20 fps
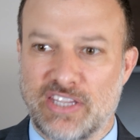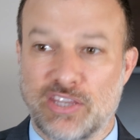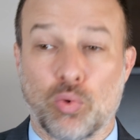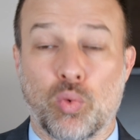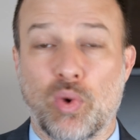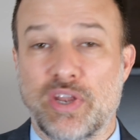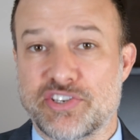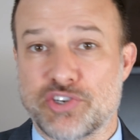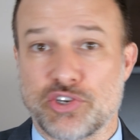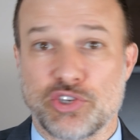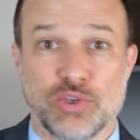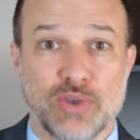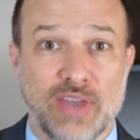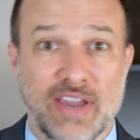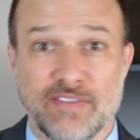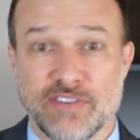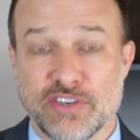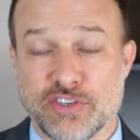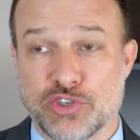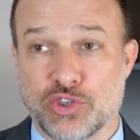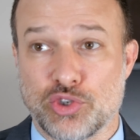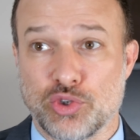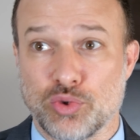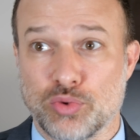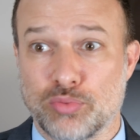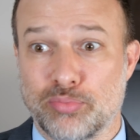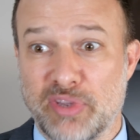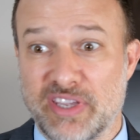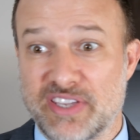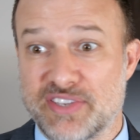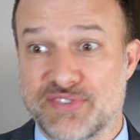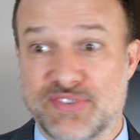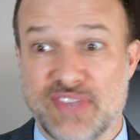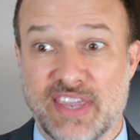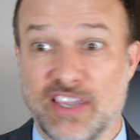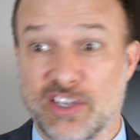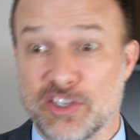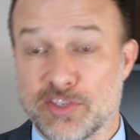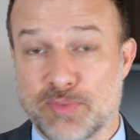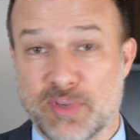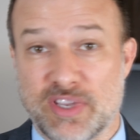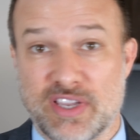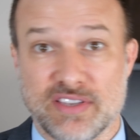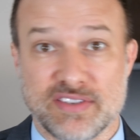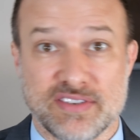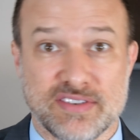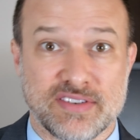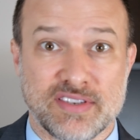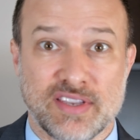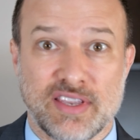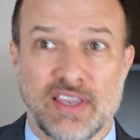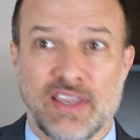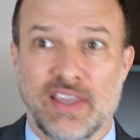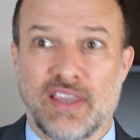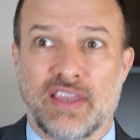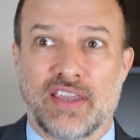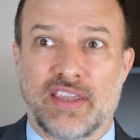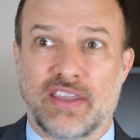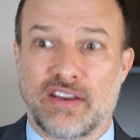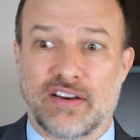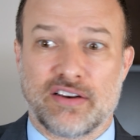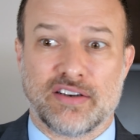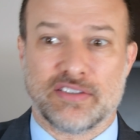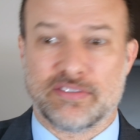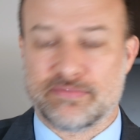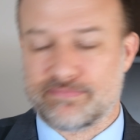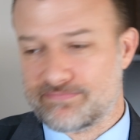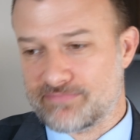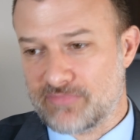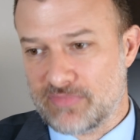winter you have your two big sales because you're